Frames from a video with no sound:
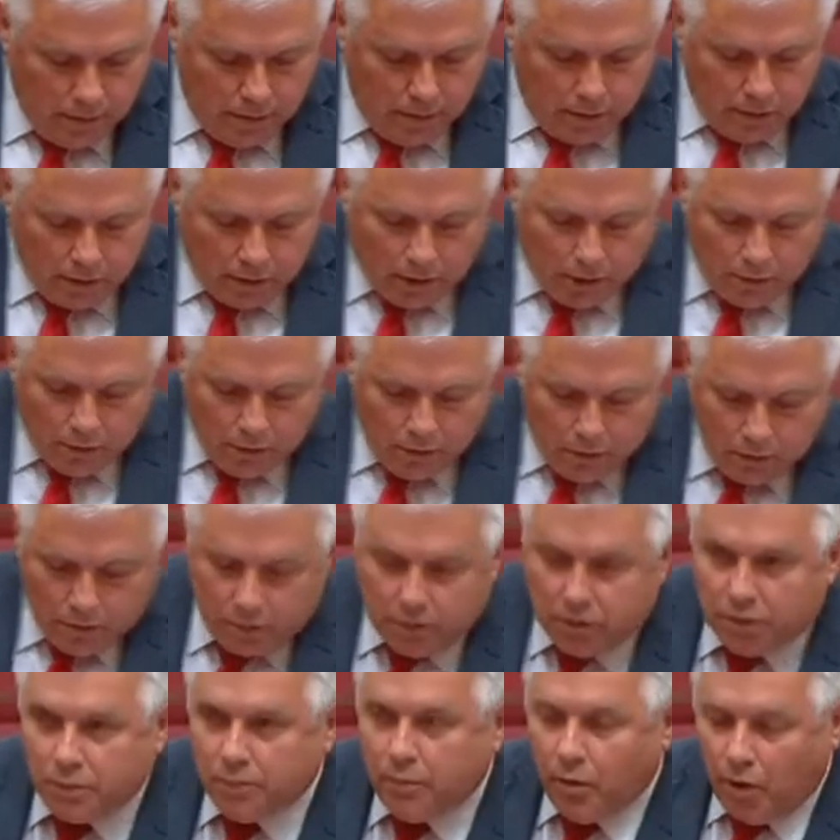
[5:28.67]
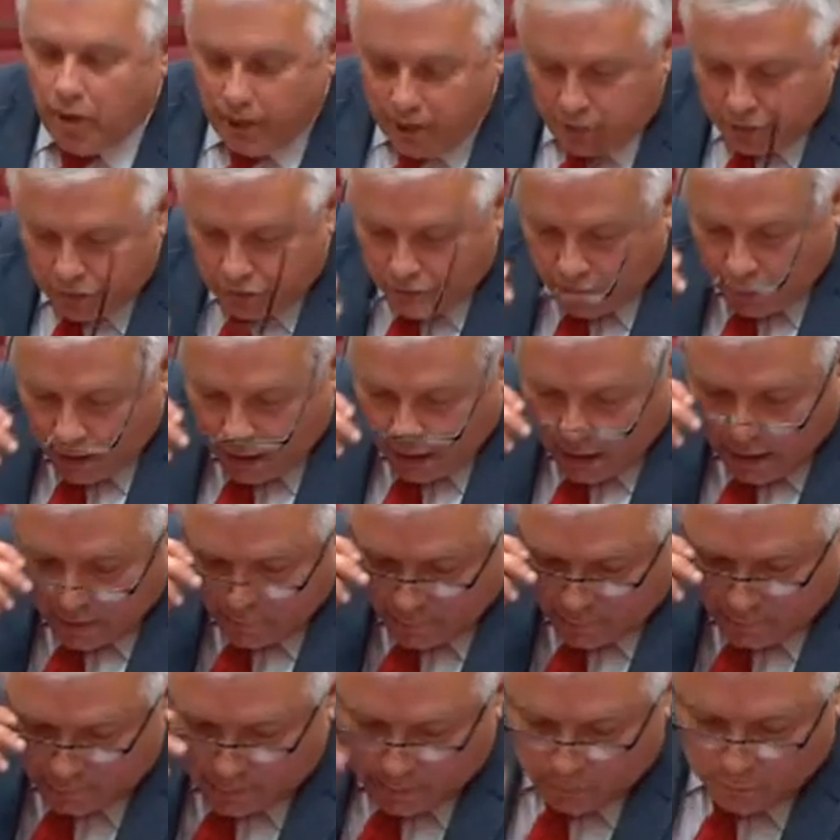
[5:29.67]
So, despite Australia
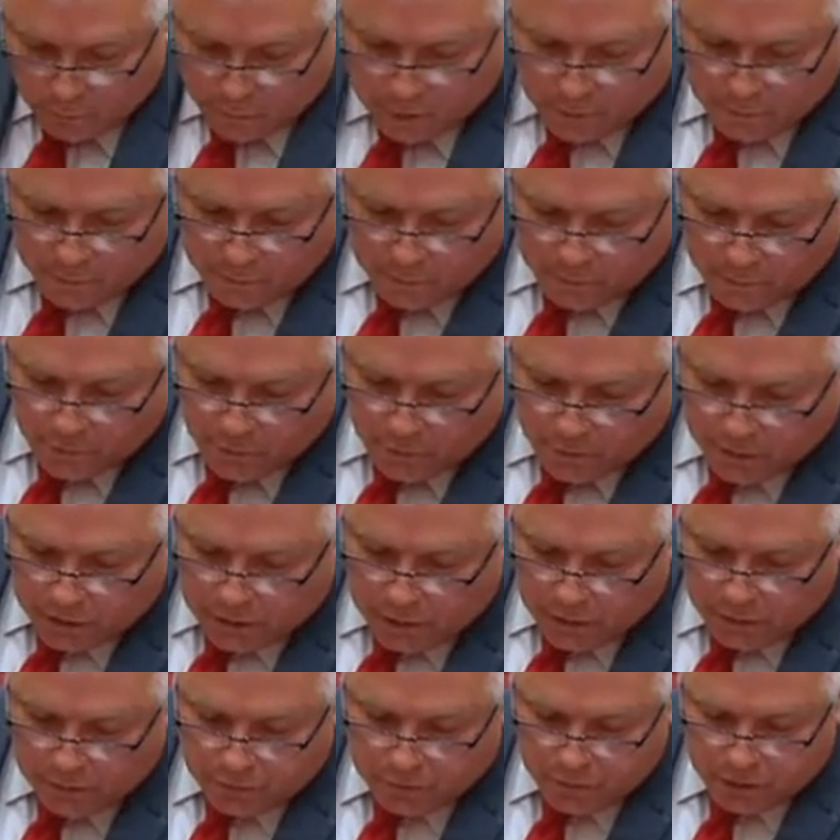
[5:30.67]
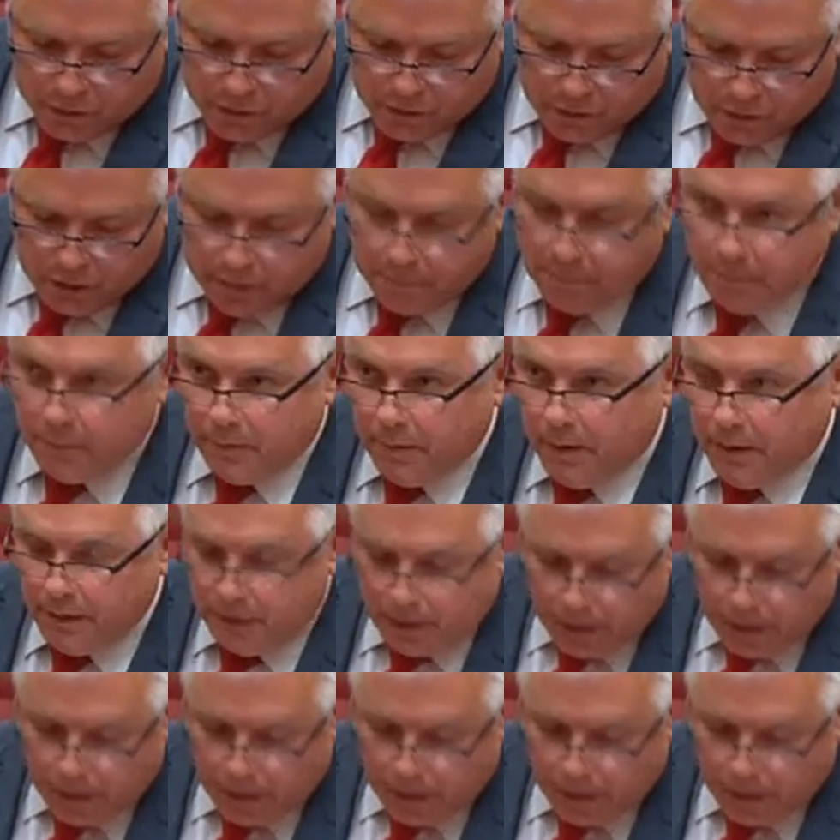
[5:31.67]
having been one of the first countries to implement the